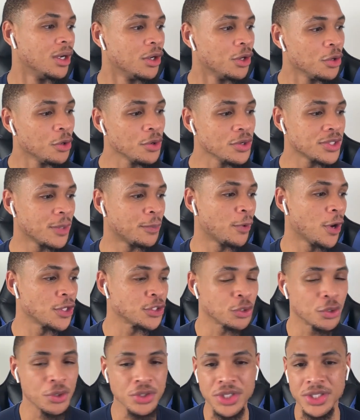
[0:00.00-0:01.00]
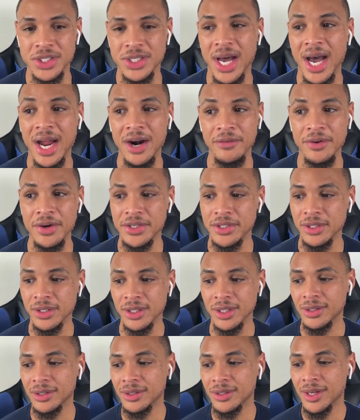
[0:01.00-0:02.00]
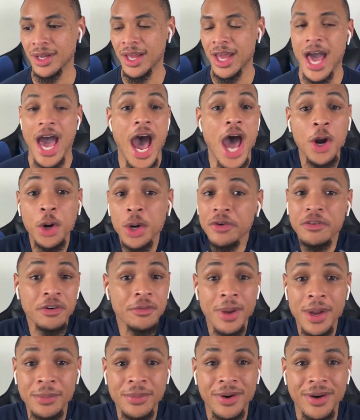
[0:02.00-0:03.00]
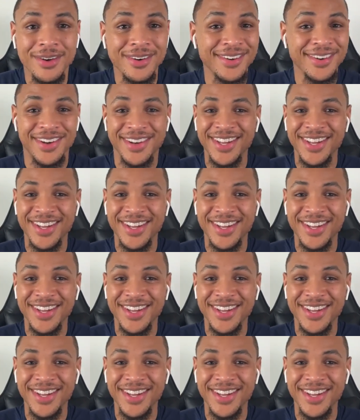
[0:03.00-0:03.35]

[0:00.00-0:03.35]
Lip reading: Who's the person who just died recently? I don't even remember.